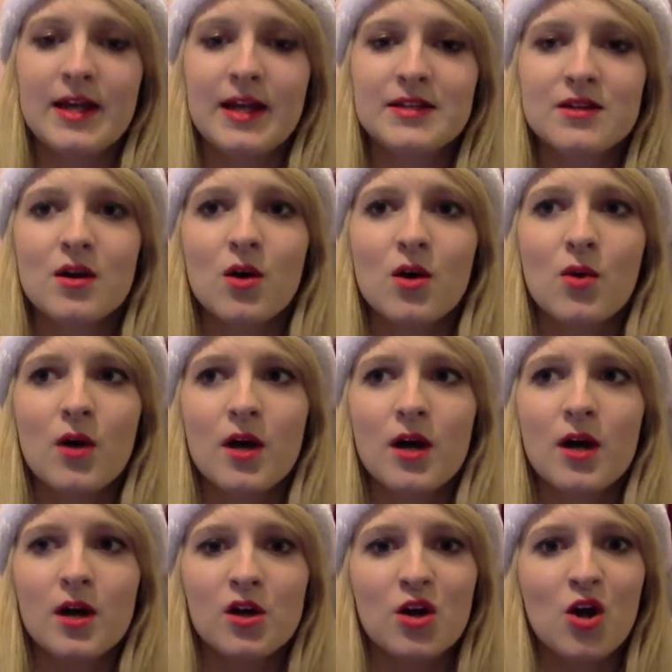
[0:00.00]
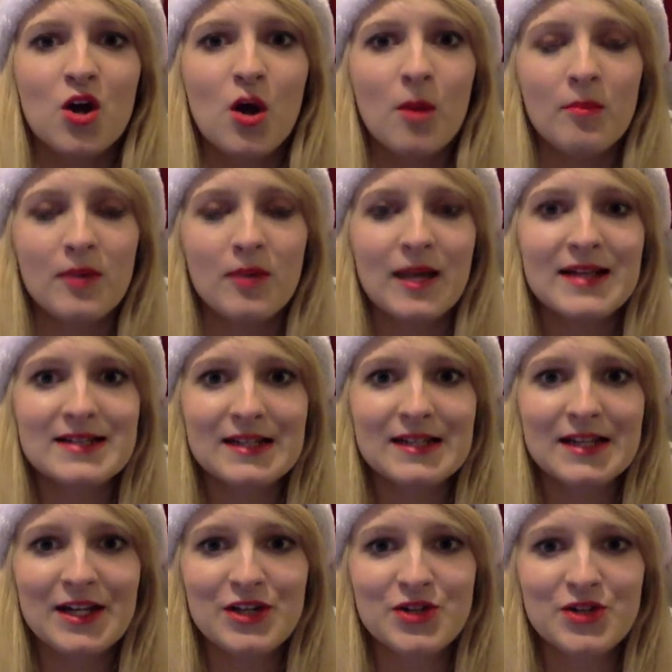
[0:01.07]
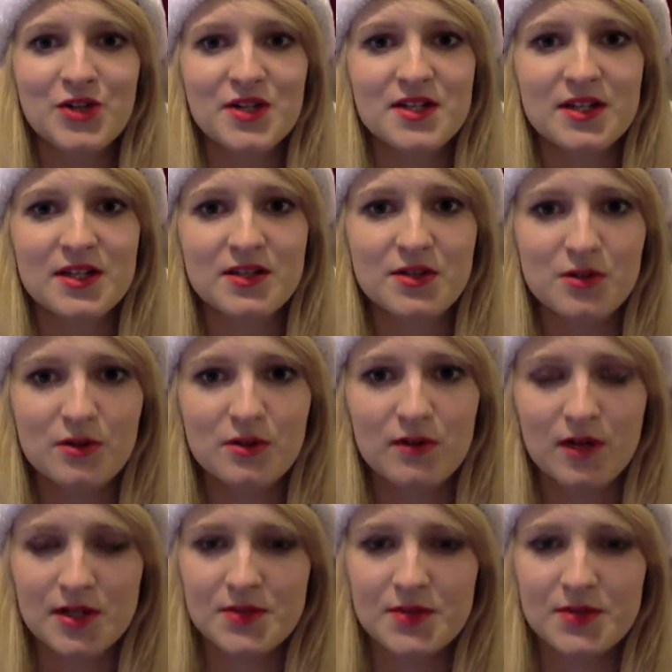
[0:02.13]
It's got quite a complex and interesting storyline,